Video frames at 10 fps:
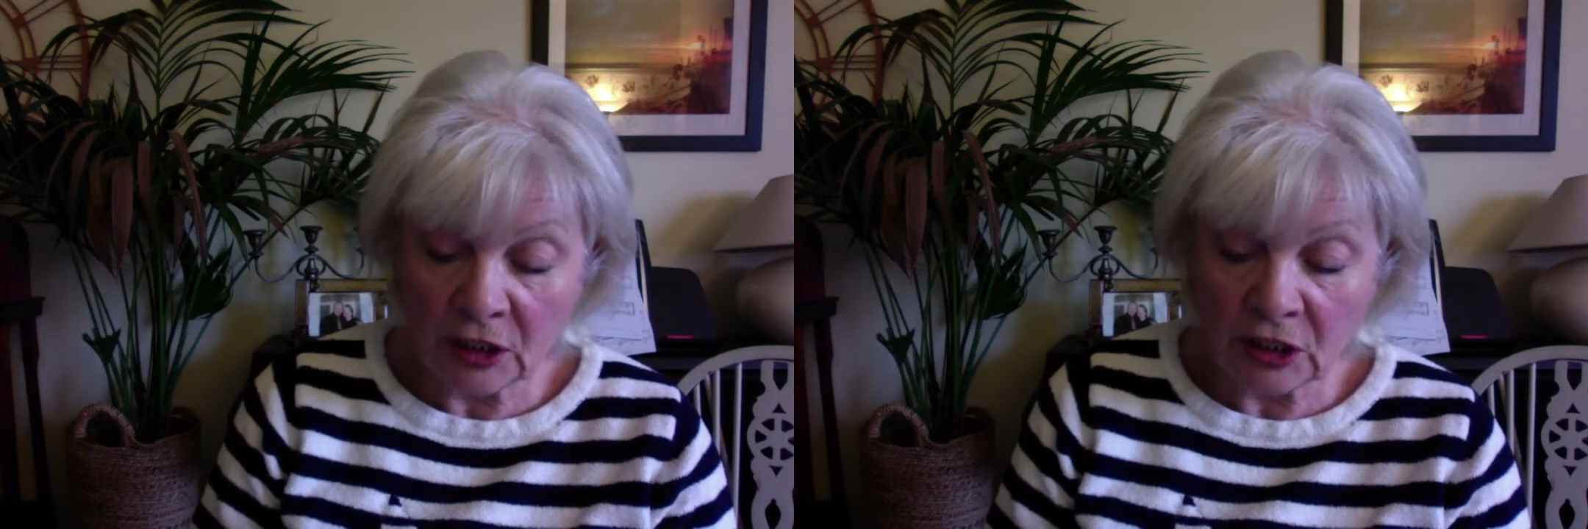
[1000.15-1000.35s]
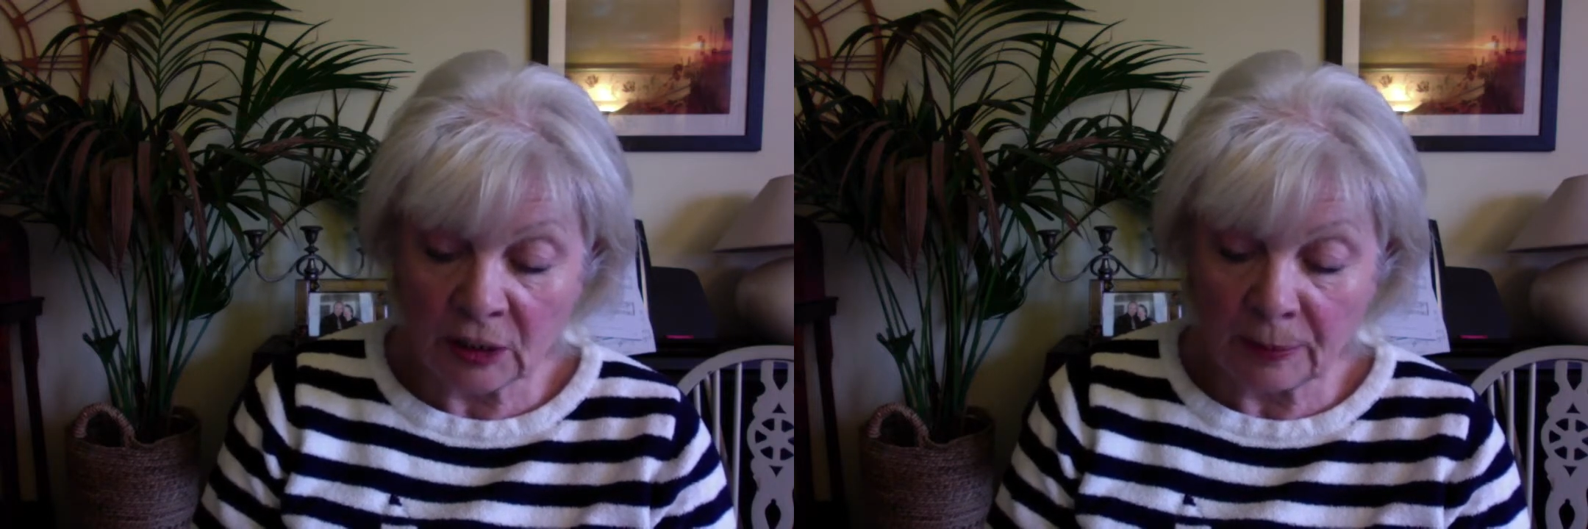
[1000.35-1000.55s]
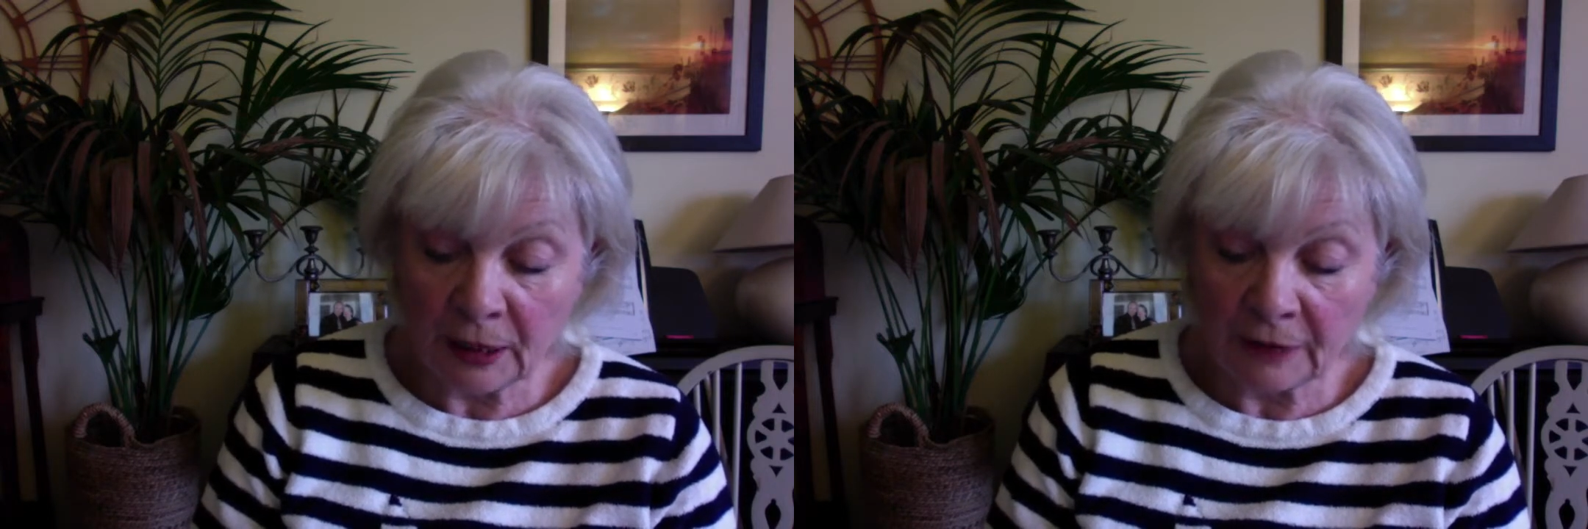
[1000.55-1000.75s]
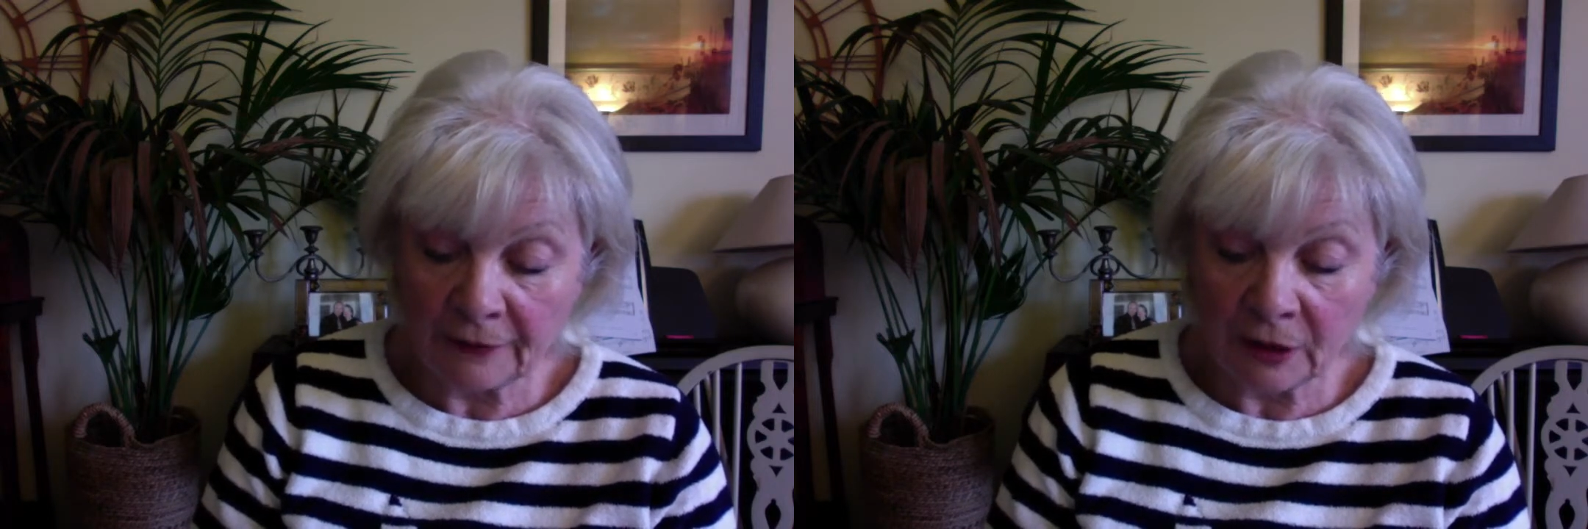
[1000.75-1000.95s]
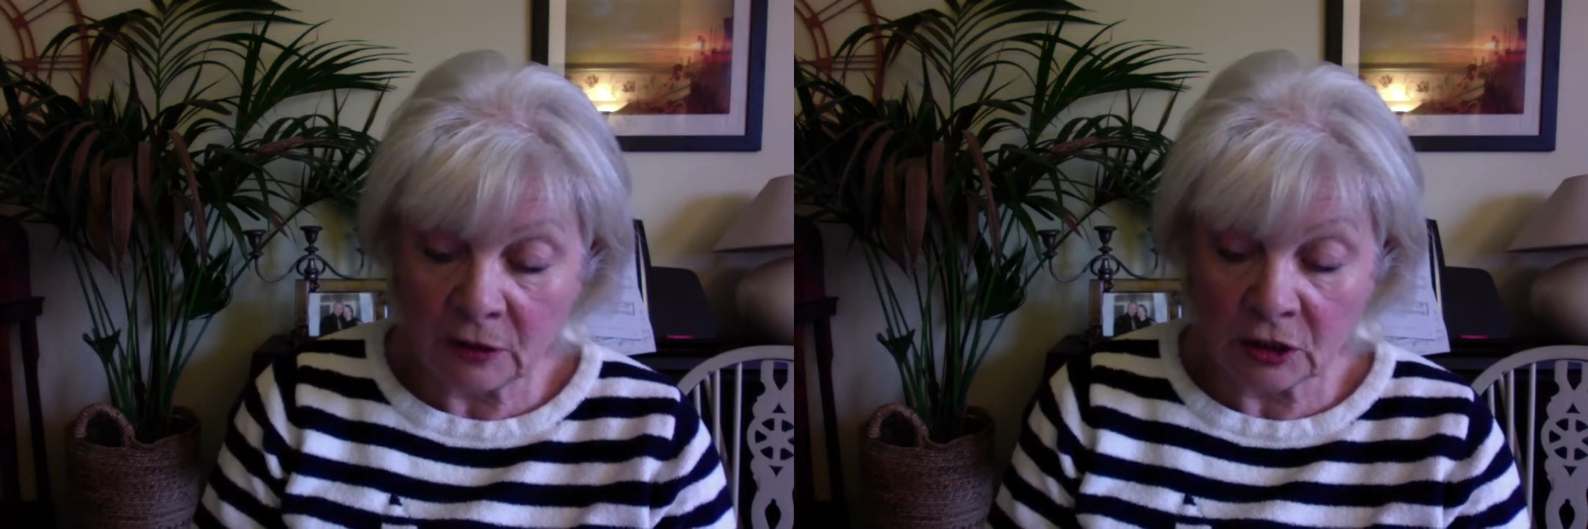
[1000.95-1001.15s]
in the blood
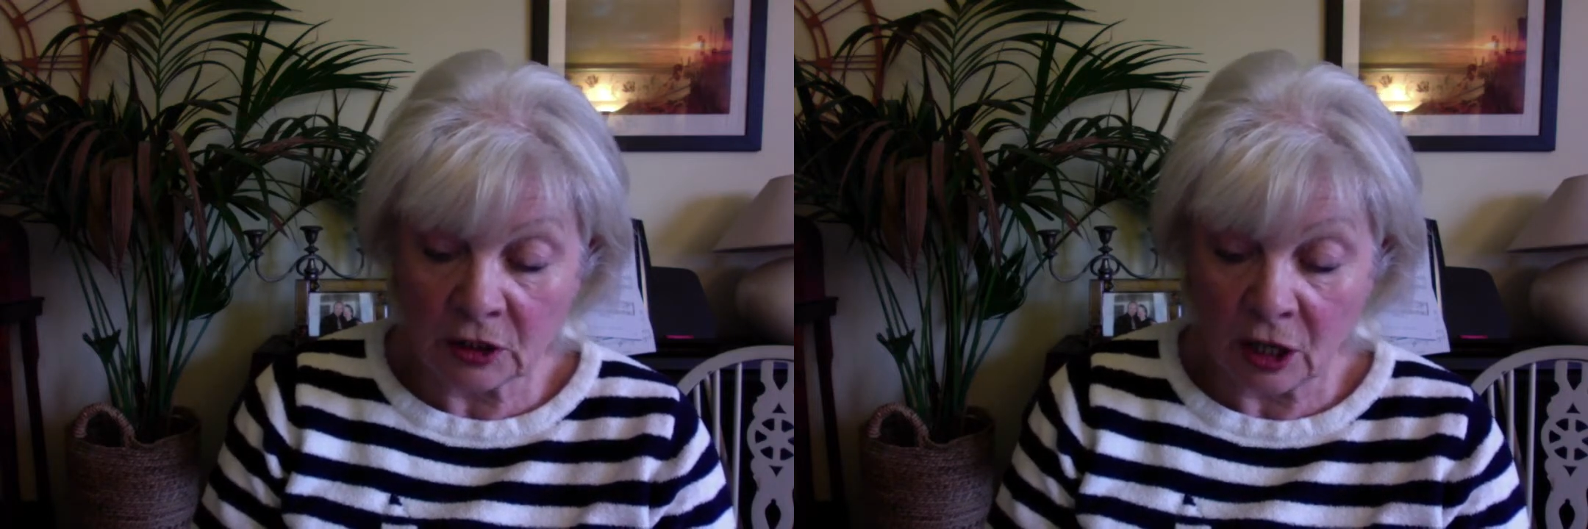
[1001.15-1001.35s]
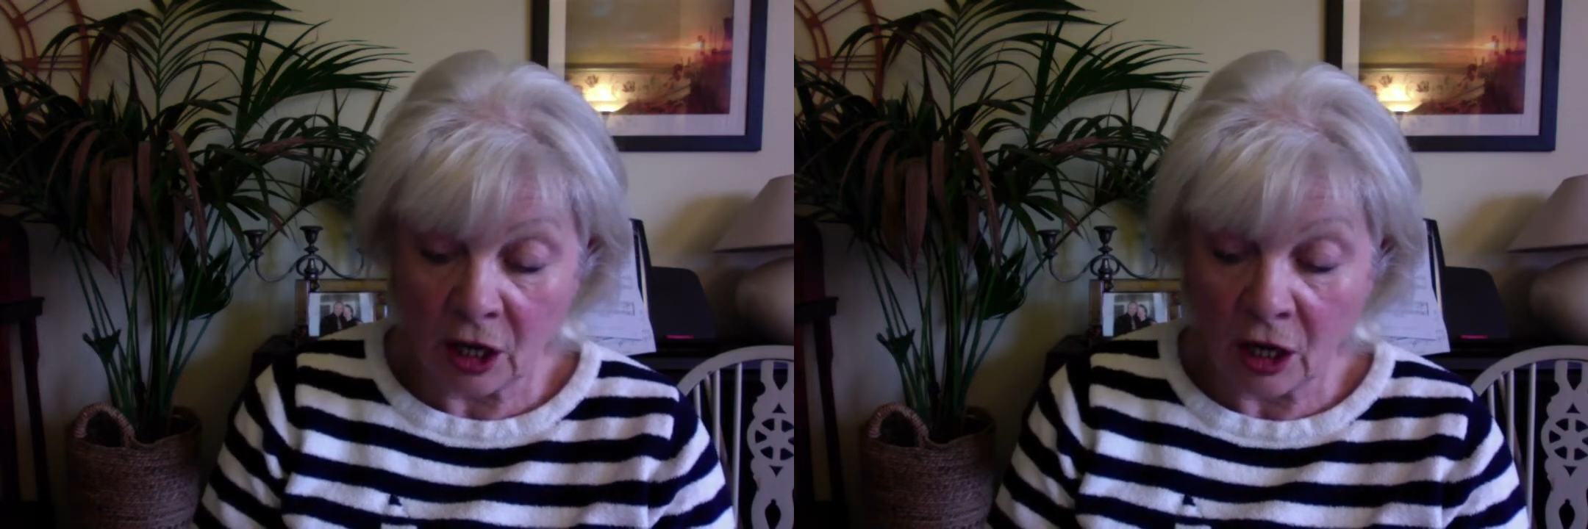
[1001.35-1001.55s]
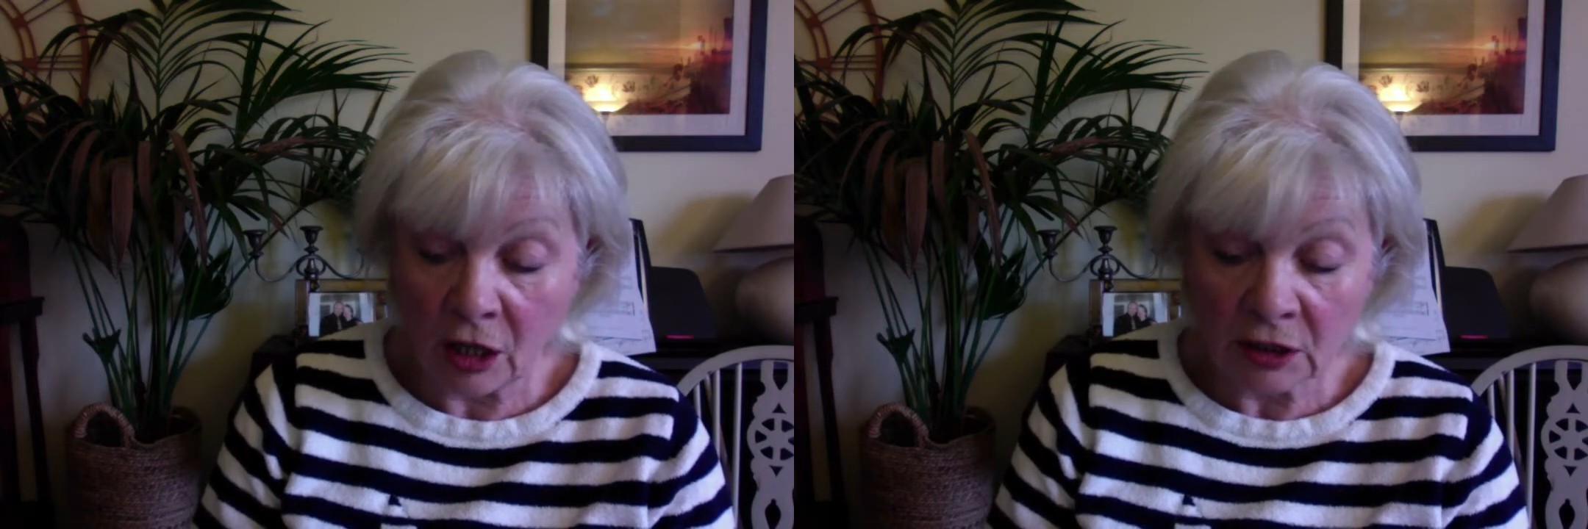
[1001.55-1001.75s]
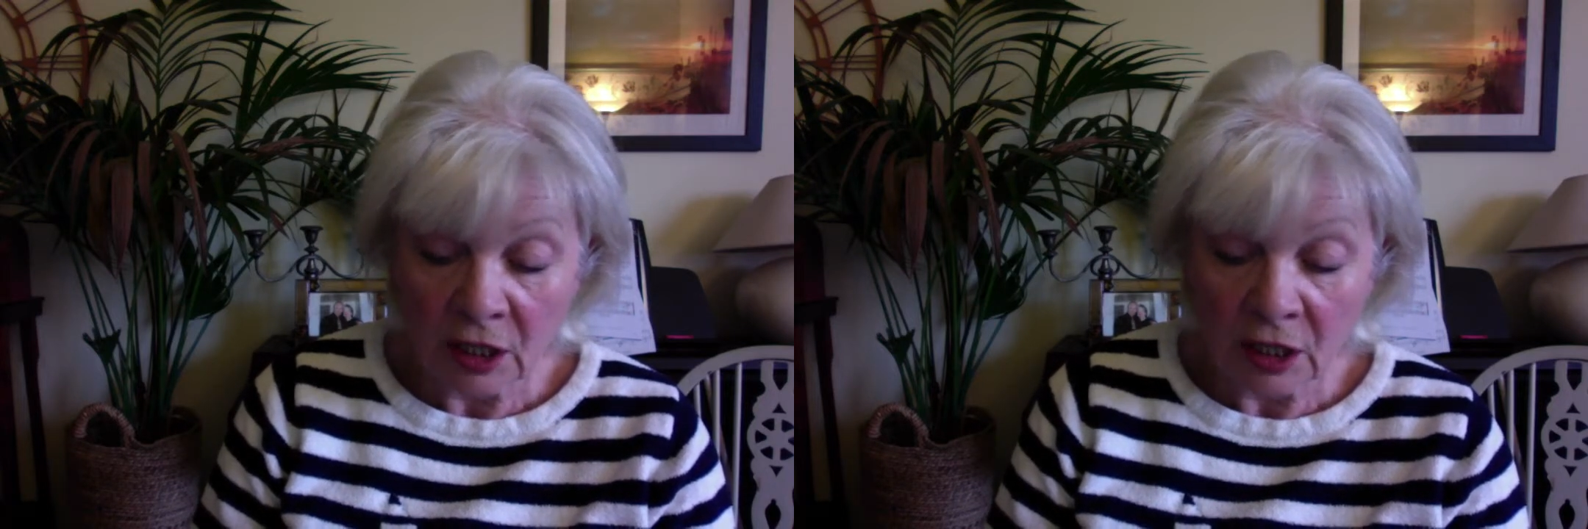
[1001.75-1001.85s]
flow to the heart